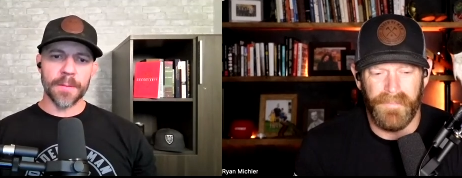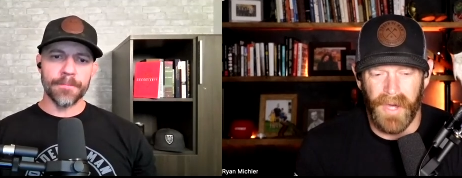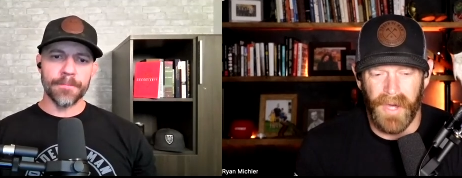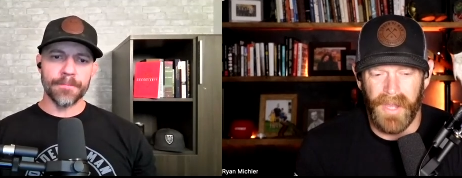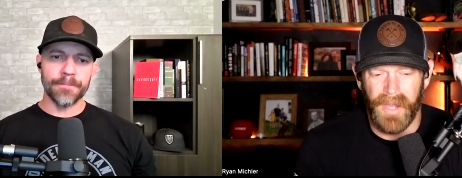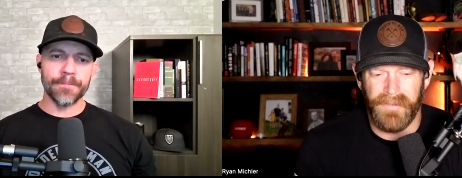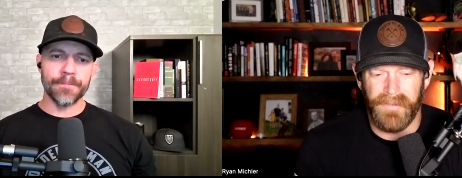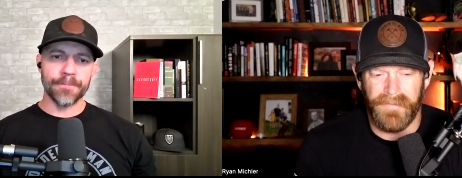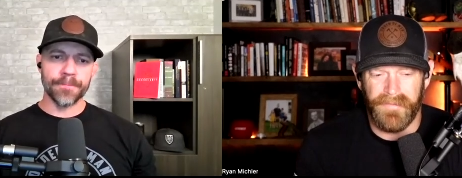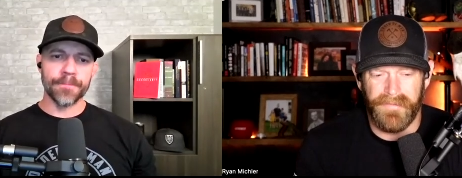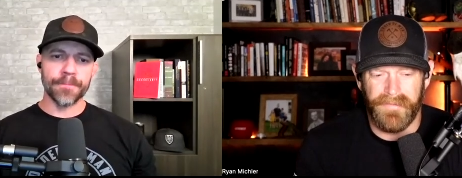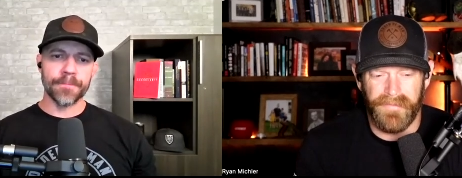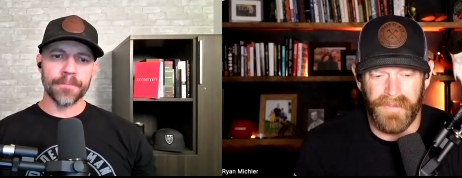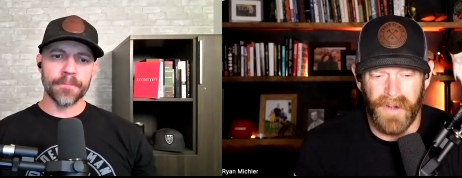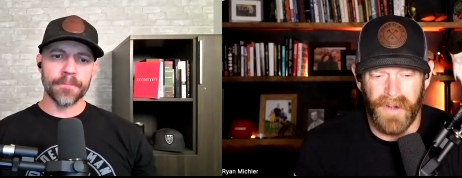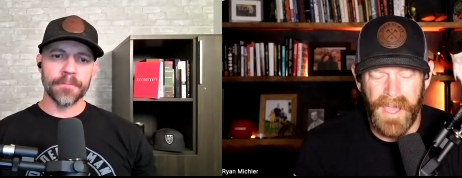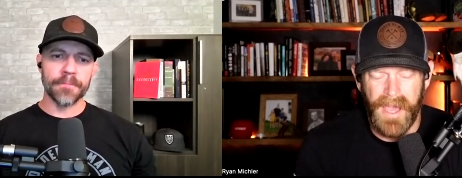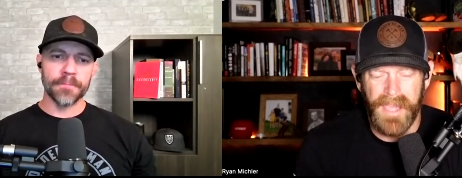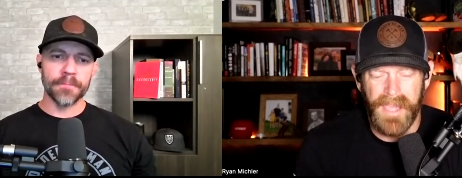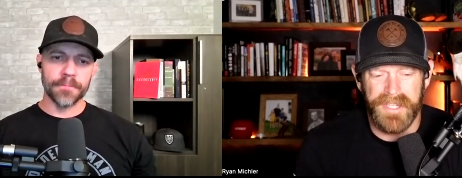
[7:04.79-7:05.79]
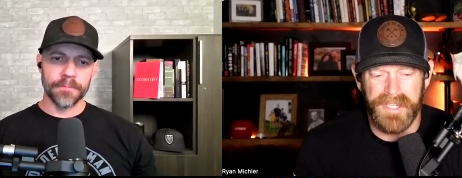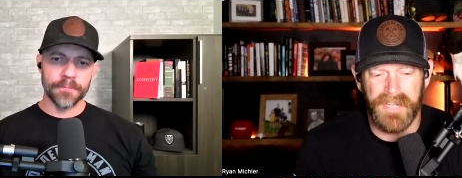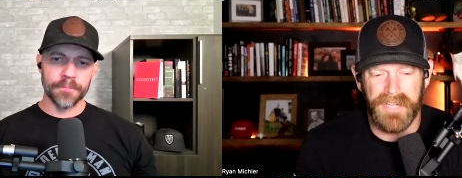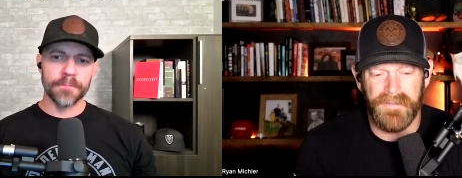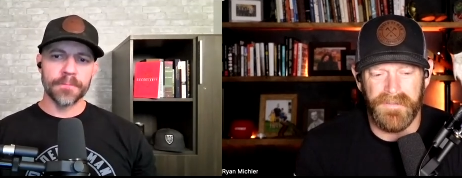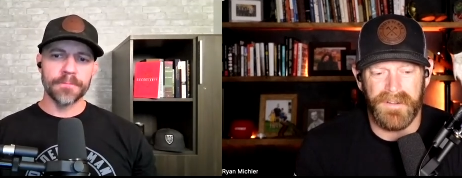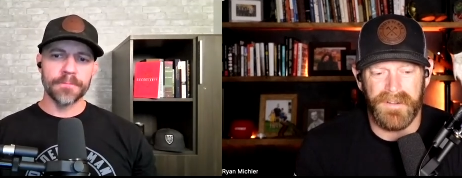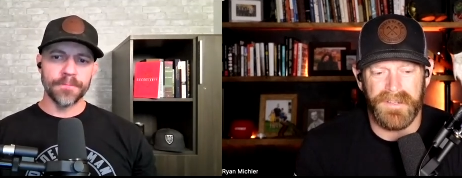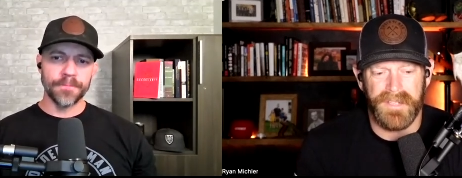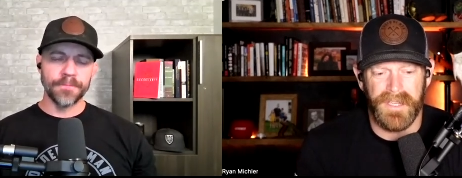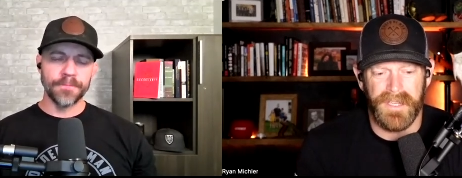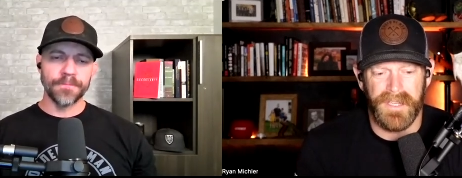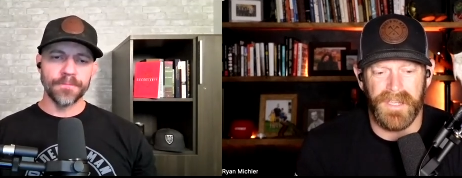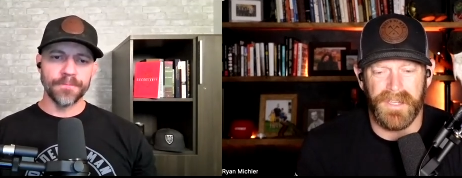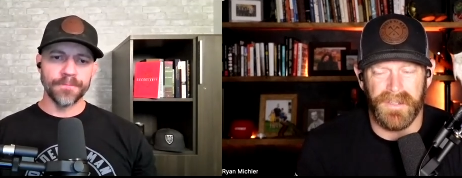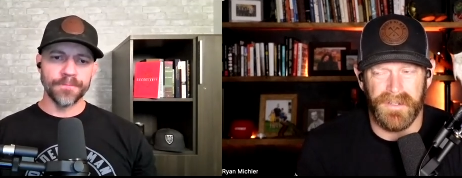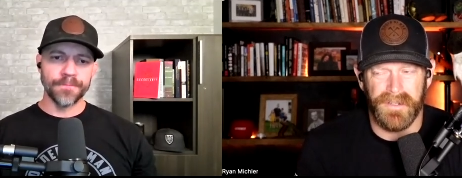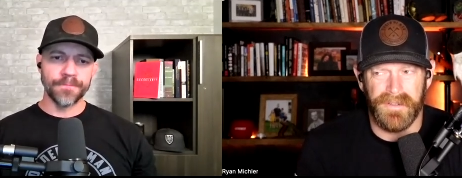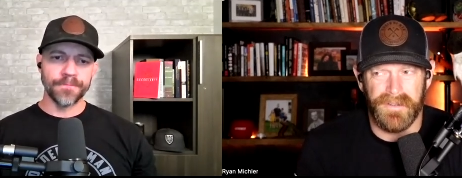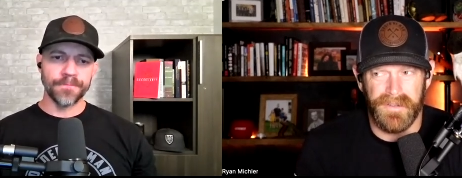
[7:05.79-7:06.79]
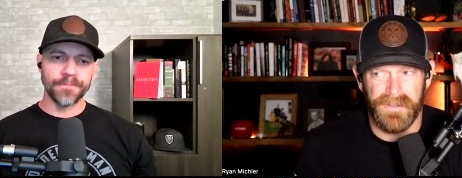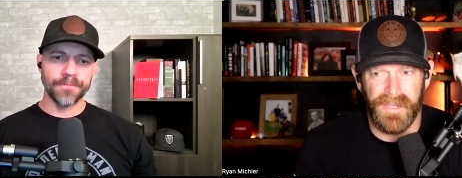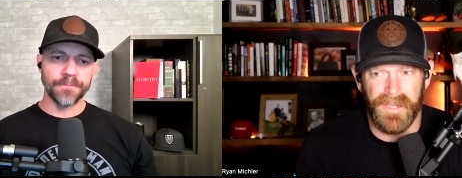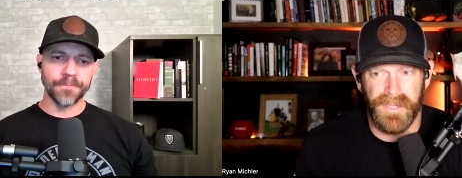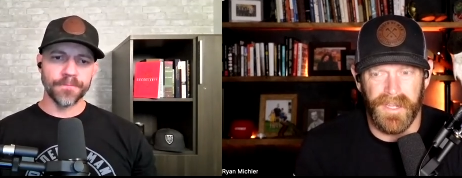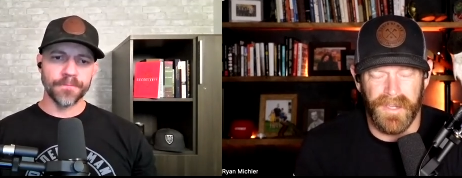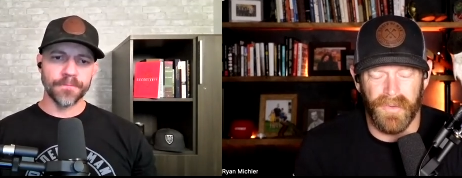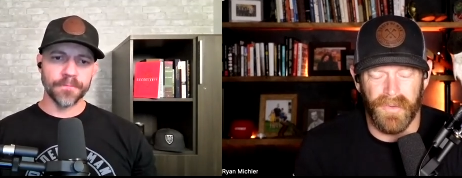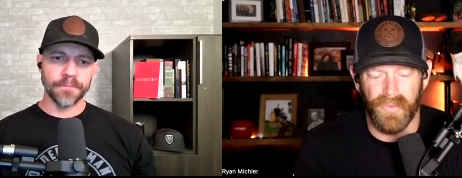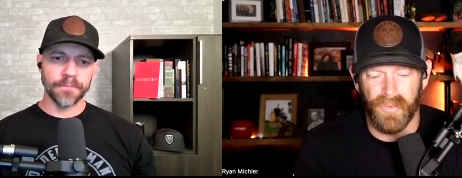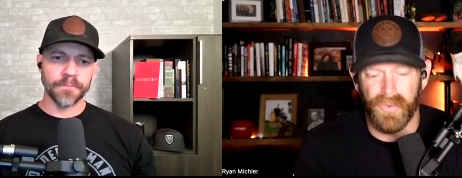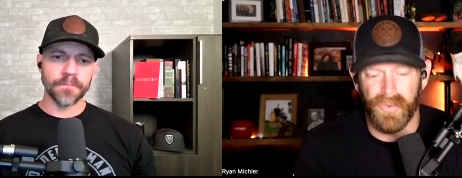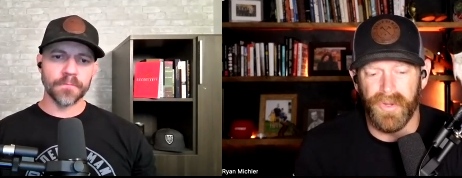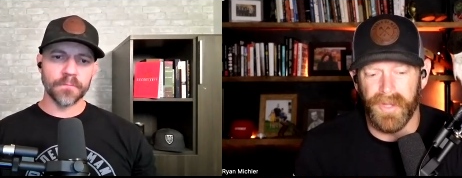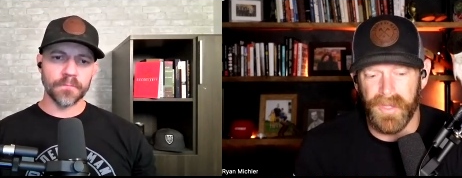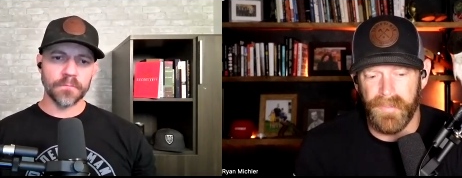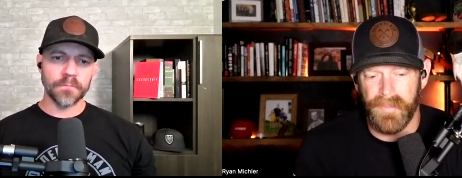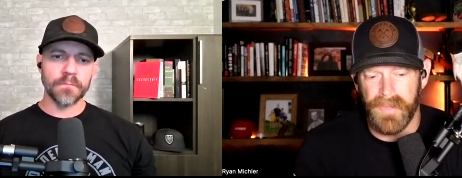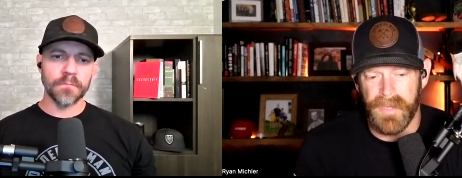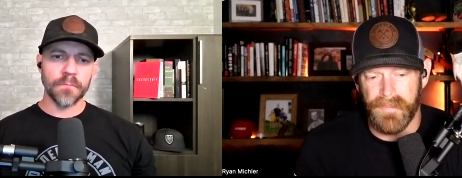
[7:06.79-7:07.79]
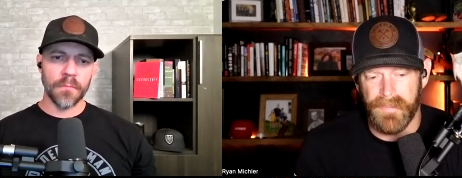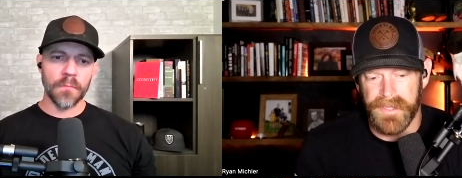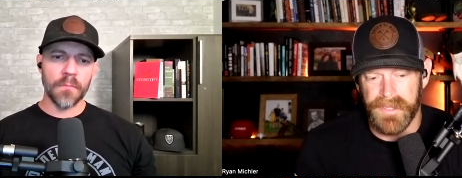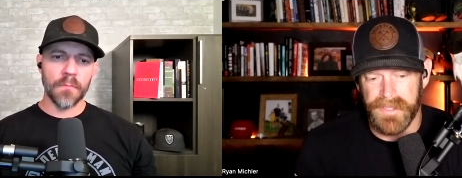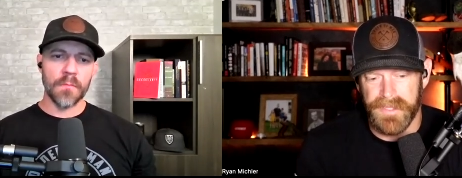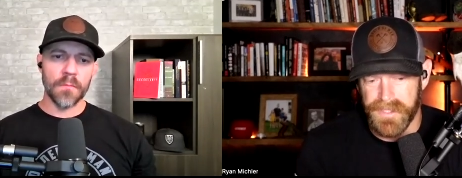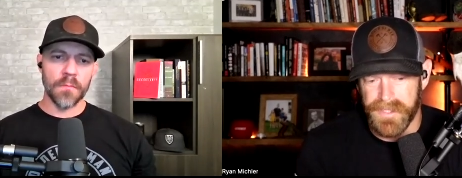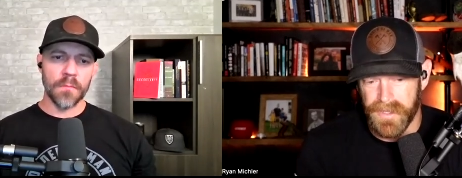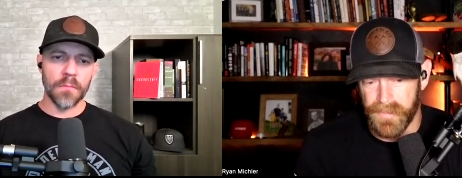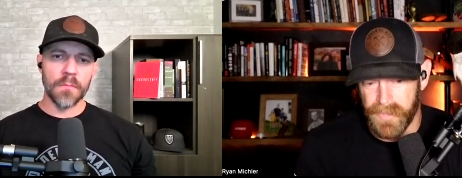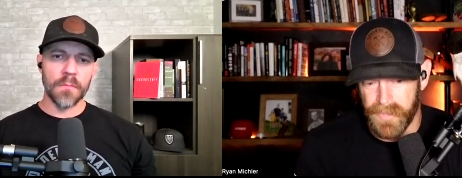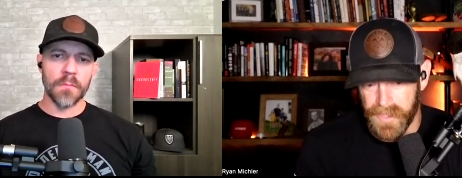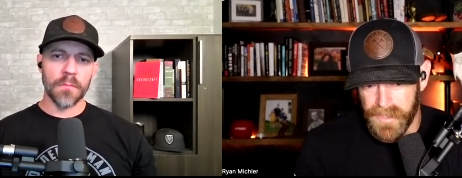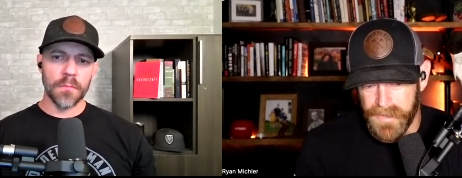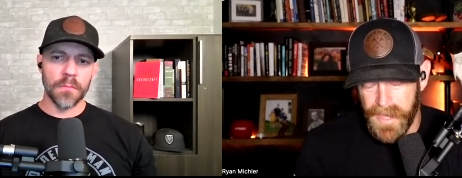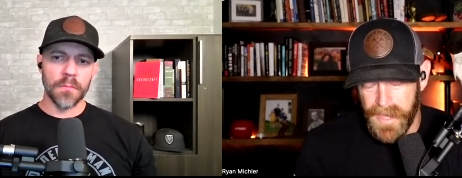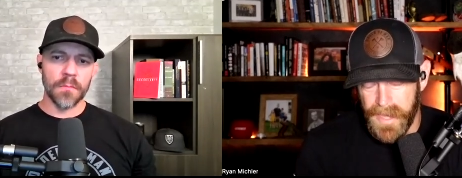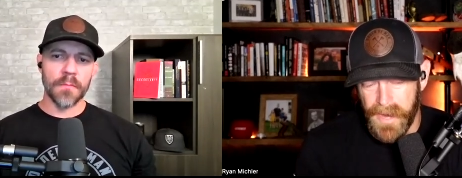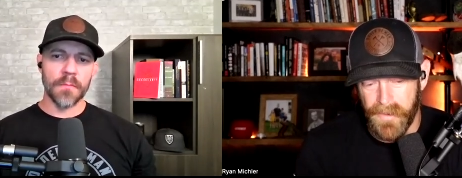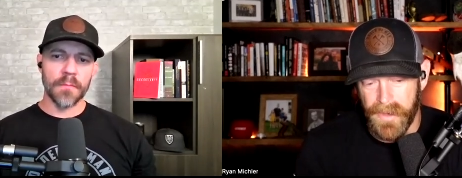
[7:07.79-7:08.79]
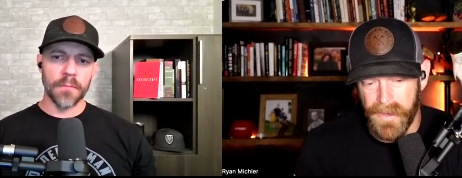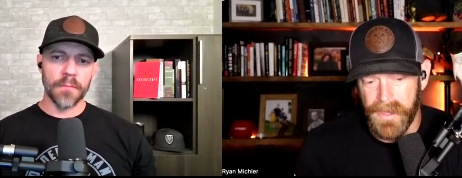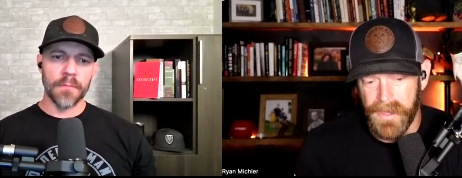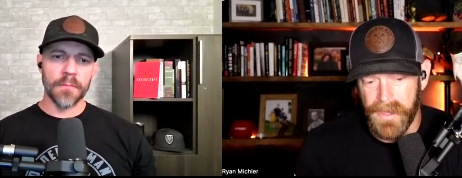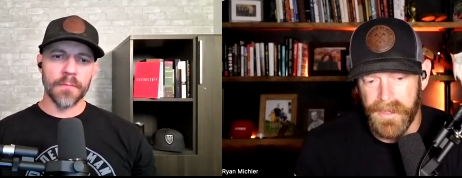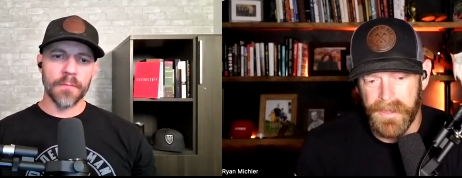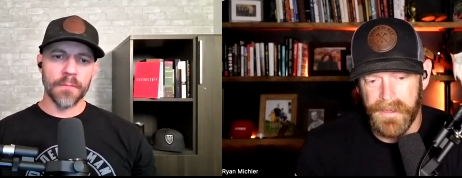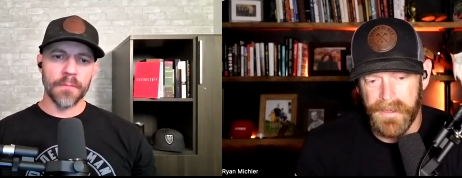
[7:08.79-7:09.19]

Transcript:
Speaker 1: But for high achievers, it could, it could really be misinterpreted that way.